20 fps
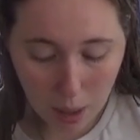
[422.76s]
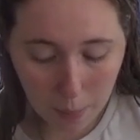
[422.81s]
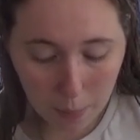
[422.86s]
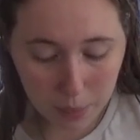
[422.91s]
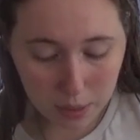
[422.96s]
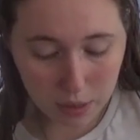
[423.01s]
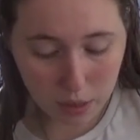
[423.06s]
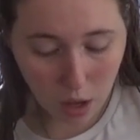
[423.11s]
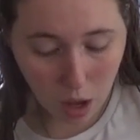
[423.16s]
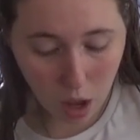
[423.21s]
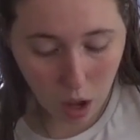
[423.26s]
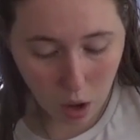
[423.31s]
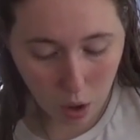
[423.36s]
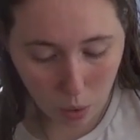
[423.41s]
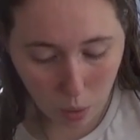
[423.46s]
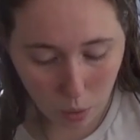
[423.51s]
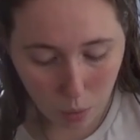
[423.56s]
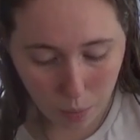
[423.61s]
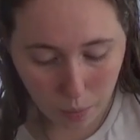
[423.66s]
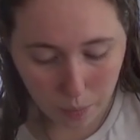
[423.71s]
Miss
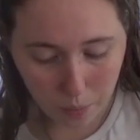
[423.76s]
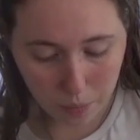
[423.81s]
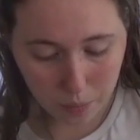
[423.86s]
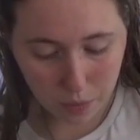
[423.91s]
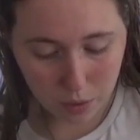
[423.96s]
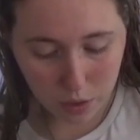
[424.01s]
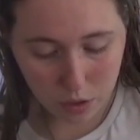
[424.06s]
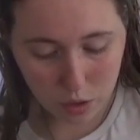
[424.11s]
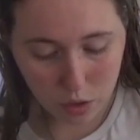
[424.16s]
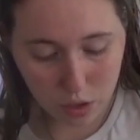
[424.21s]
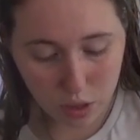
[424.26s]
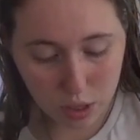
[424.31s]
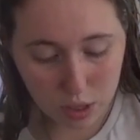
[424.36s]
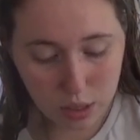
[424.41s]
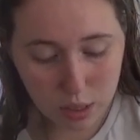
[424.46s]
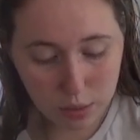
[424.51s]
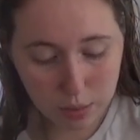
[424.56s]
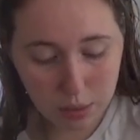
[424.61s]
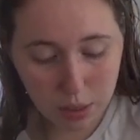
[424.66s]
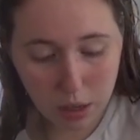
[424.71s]
O. She
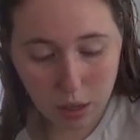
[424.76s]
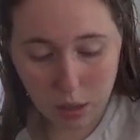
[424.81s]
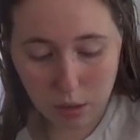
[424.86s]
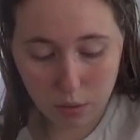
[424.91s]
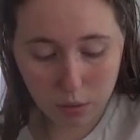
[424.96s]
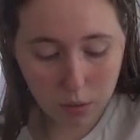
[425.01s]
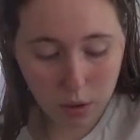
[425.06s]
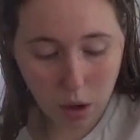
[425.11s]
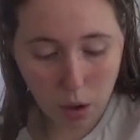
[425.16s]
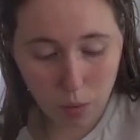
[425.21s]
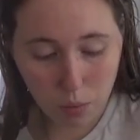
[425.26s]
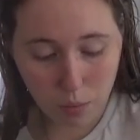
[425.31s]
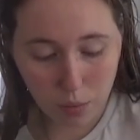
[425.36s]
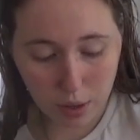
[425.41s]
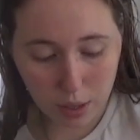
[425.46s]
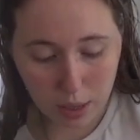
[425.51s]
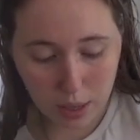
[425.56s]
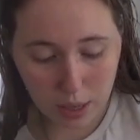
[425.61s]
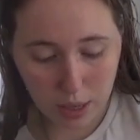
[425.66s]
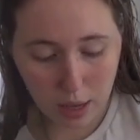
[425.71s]
seems like a
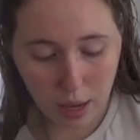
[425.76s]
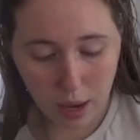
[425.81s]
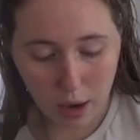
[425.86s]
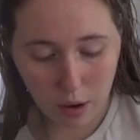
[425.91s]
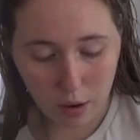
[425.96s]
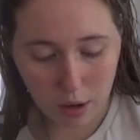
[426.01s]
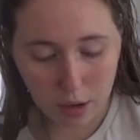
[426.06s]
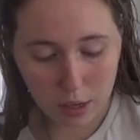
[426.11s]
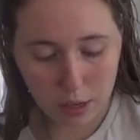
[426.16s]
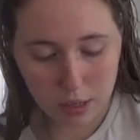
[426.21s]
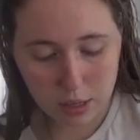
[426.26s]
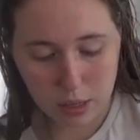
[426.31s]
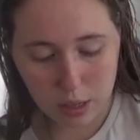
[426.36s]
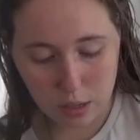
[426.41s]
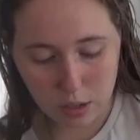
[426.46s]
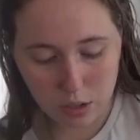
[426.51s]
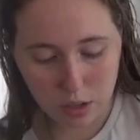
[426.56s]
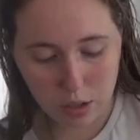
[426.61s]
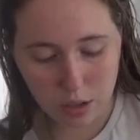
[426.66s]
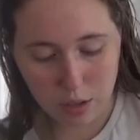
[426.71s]
really caring
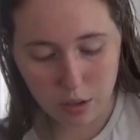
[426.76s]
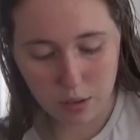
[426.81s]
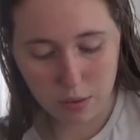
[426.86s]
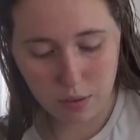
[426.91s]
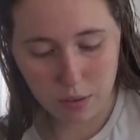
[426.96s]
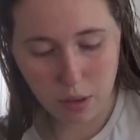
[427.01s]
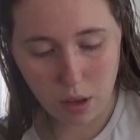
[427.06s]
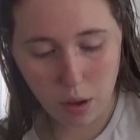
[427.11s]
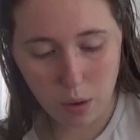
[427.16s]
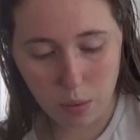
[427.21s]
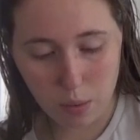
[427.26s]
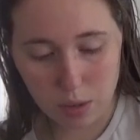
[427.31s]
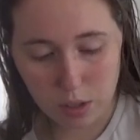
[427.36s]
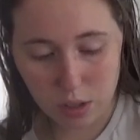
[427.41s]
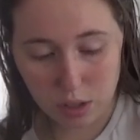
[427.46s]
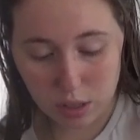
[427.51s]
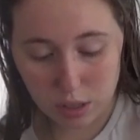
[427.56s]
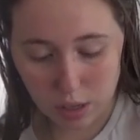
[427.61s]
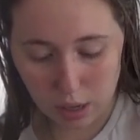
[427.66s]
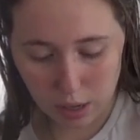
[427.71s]
teacher, though,
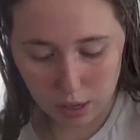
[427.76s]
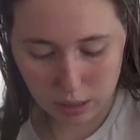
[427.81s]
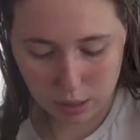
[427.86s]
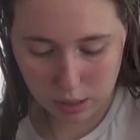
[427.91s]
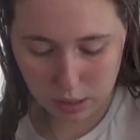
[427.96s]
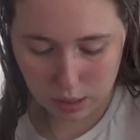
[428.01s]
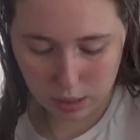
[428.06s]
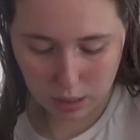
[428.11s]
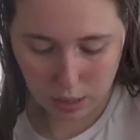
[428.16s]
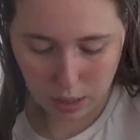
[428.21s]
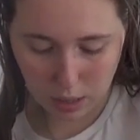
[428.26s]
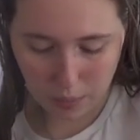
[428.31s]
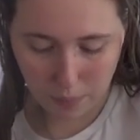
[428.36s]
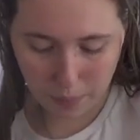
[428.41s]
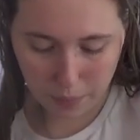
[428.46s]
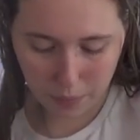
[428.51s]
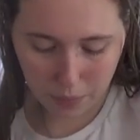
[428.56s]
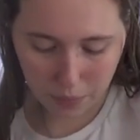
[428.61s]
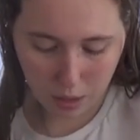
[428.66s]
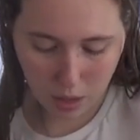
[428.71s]
which is nice to see.
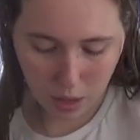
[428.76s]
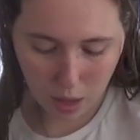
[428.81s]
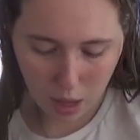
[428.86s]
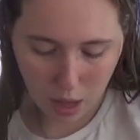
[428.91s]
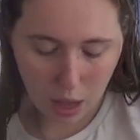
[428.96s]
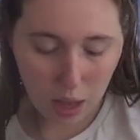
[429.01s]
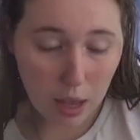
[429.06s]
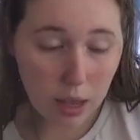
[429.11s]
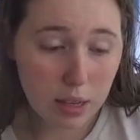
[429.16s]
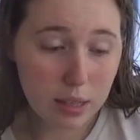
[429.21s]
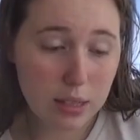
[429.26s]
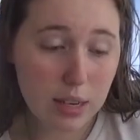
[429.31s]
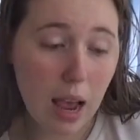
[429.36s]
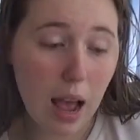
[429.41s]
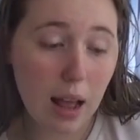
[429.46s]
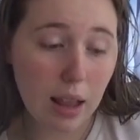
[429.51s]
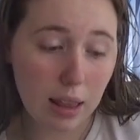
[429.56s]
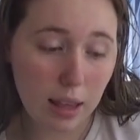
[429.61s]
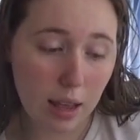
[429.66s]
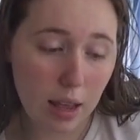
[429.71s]

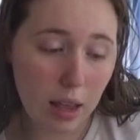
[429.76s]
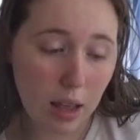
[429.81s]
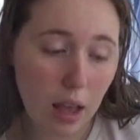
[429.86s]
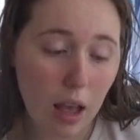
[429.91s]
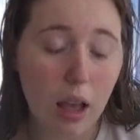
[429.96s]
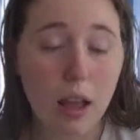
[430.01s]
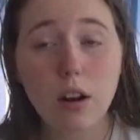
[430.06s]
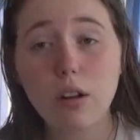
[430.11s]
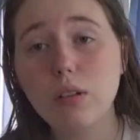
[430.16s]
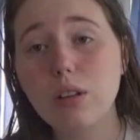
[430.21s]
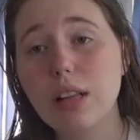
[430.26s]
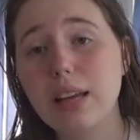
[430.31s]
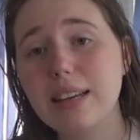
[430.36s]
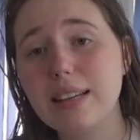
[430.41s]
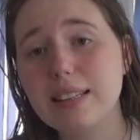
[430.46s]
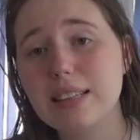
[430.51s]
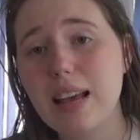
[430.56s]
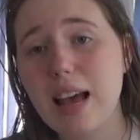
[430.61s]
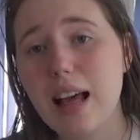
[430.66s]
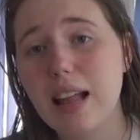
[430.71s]
Talia. I don't
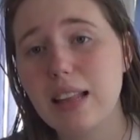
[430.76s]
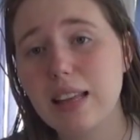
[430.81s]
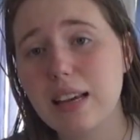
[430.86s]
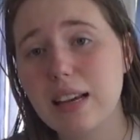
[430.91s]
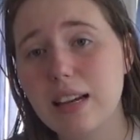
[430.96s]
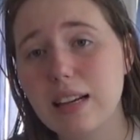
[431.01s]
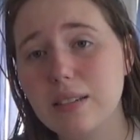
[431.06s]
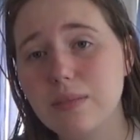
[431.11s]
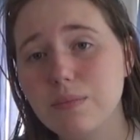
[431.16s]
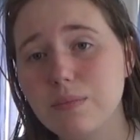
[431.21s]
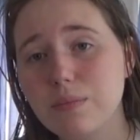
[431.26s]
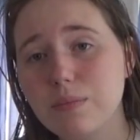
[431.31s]
like Talia.